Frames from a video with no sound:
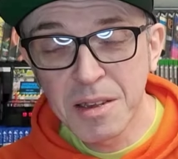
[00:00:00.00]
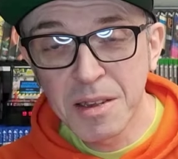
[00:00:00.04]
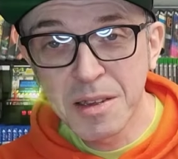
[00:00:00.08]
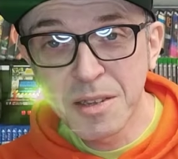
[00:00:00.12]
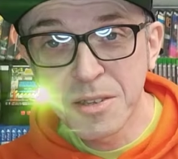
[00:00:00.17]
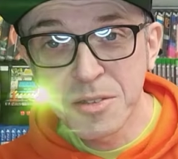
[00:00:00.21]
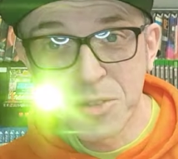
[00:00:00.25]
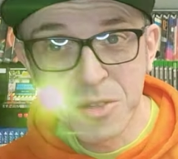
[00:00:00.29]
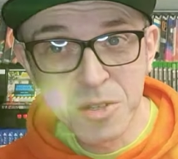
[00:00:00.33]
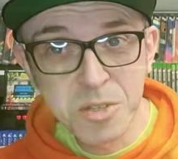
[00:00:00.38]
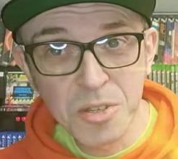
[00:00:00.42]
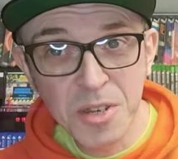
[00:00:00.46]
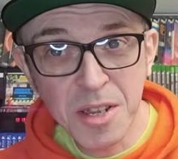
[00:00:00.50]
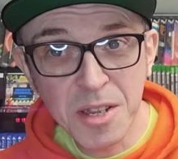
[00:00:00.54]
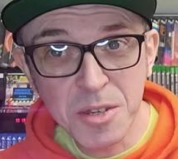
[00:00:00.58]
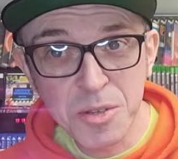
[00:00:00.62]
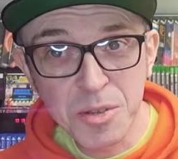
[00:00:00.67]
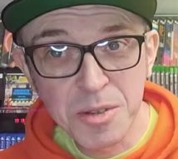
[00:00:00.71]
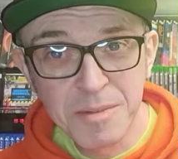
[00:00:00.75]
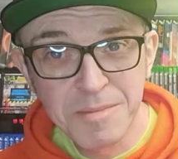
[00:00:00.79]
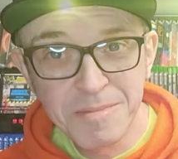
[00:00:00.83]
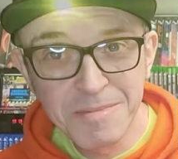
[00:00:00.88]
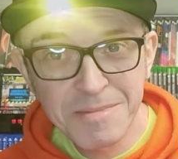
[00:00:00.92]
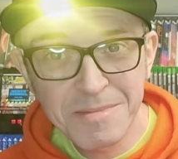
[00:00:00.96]
is the
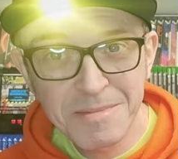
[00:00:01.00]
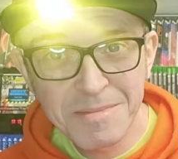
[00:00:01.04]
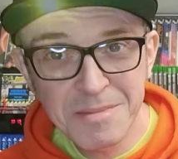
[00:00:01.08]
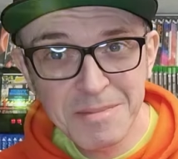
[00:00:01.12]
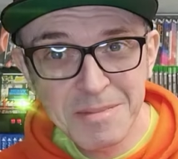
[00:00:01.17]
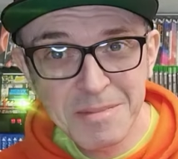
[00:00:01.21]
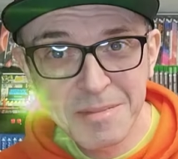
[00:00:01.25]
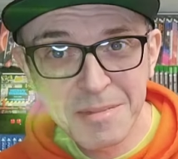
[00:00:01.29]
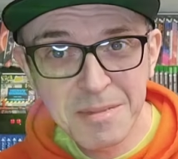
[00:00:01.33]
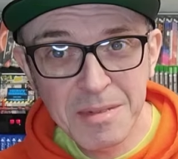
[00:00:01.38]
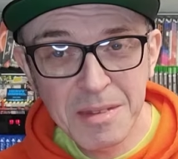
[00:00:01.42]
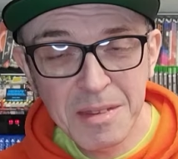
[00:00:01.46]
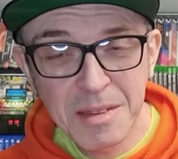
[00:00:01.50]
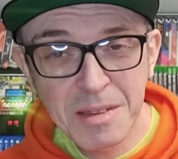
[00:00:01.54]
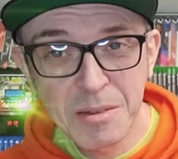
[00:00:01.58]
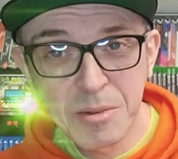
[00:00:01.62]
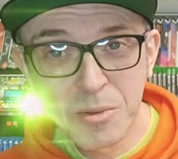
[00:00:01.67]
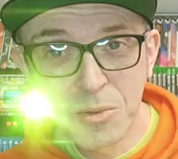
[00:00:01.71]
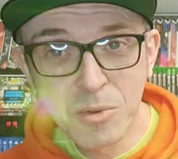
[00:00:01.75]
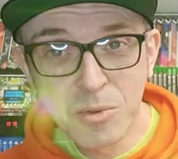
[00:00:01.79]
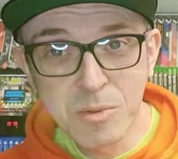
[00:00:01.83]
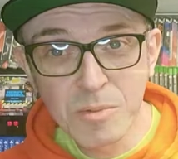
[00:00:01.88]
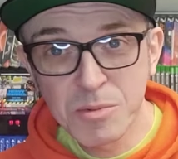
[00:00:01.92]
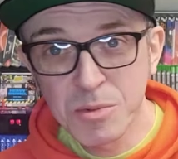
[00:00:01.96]
SNES.
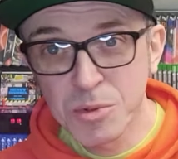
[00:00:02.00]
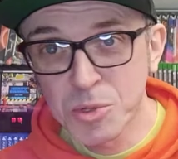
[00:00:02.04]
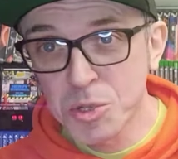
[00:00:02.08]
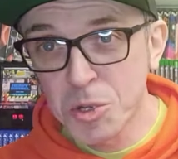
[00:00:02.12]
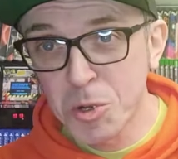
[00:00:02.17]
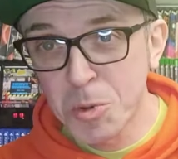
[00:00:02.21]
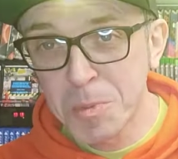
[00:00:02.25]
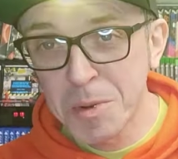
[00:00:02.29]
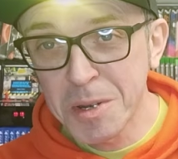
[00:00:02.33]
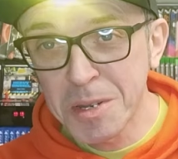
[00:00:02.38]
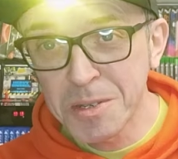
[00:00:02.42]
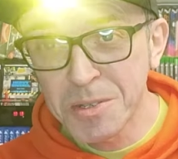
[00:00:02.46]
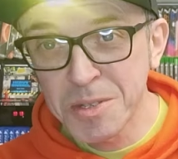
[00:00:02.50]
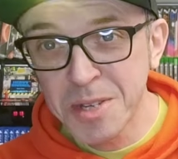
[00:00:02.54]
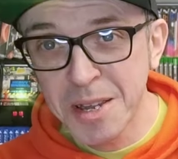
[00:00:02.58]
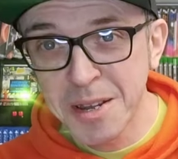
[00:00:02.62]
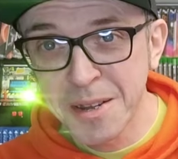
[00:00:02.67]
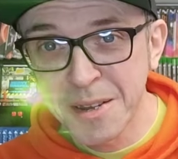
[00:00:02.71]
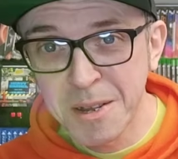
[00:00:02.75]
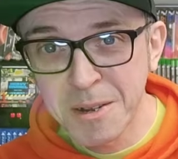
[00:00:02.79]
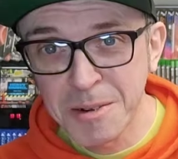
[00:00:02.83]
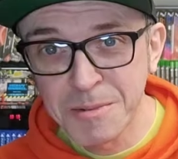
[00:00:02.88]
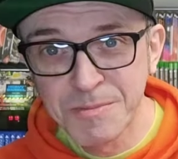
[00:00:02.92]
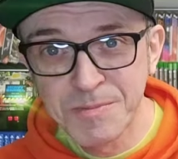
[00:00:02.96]
Super
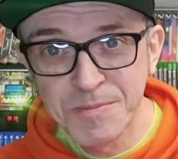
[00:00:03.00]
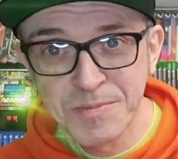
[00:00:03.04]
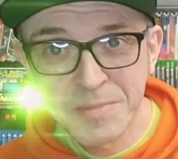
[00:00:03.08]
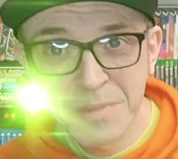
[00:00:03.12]
Nintendo.